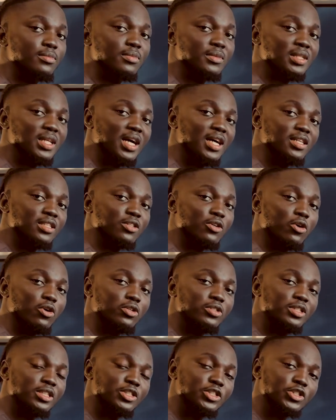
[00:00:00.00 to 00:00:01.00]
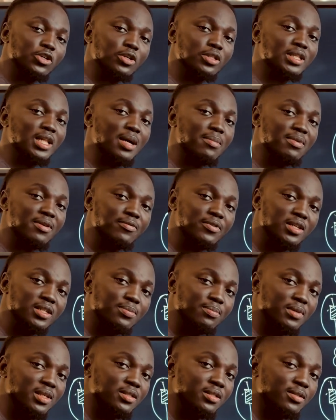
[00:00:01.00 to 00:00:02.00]
That is called the short-term
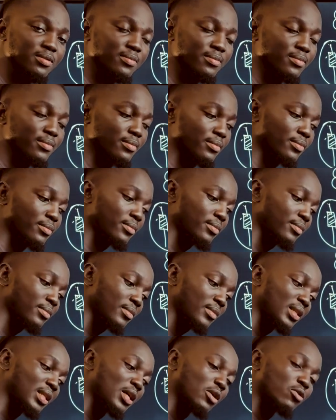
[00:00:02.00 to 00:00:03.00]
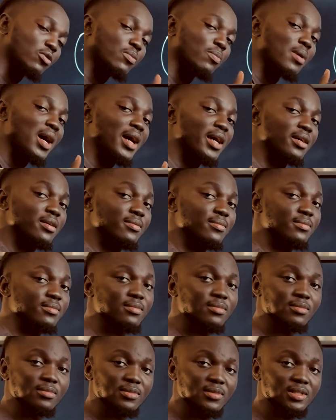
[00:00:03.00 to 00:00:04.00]
investment. They will buy
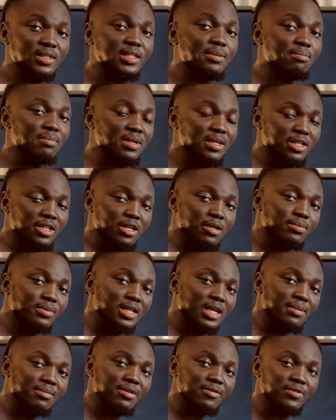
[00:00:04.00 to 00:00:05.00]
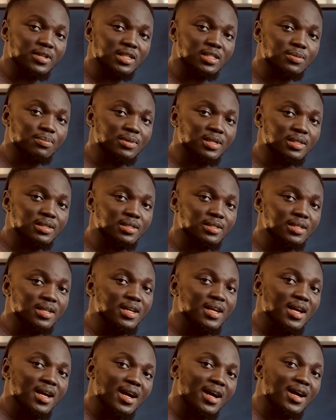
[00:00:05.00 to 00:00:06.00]
the medium-term investment,
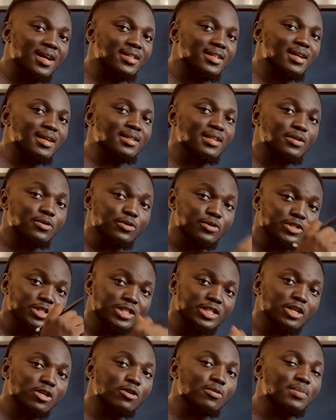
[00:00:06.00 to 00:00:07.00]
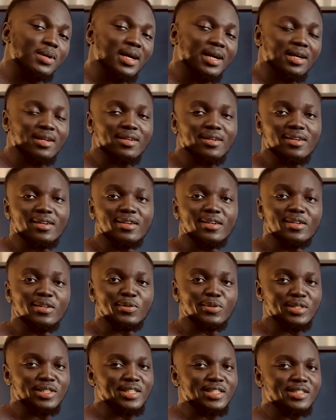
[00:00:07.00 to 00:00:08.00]
and then they will sell back,
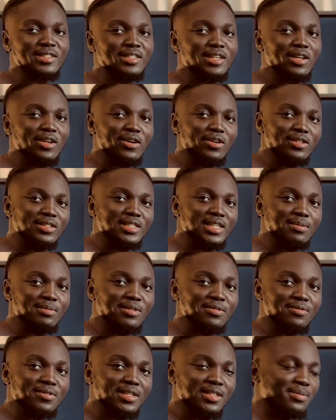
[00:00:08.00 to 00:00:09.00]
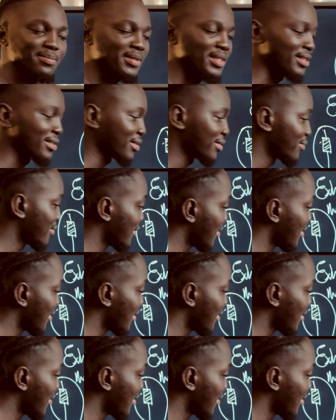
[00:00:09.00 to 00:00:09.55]
which is the long-term investment.